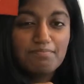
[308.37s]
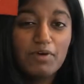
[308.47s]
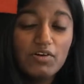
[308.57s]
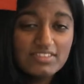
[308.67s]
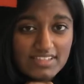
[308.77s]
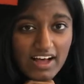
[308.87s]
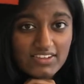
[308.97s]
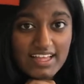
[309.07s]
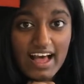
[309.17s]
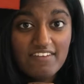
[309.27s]
Both
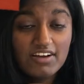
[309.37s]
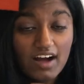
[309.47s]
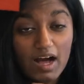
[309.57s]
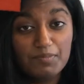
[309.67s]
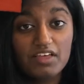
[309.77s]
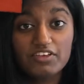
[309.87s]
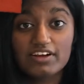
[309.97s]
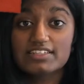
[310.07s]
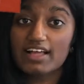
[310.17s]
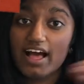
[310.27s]
cells have a copy of
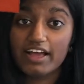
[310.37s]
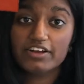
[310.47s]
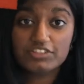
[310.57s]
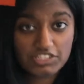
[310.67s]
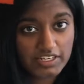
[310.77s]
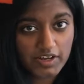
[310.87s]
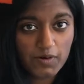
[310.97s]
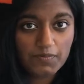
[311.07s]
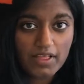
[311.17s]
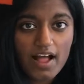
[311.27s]
your entire genome.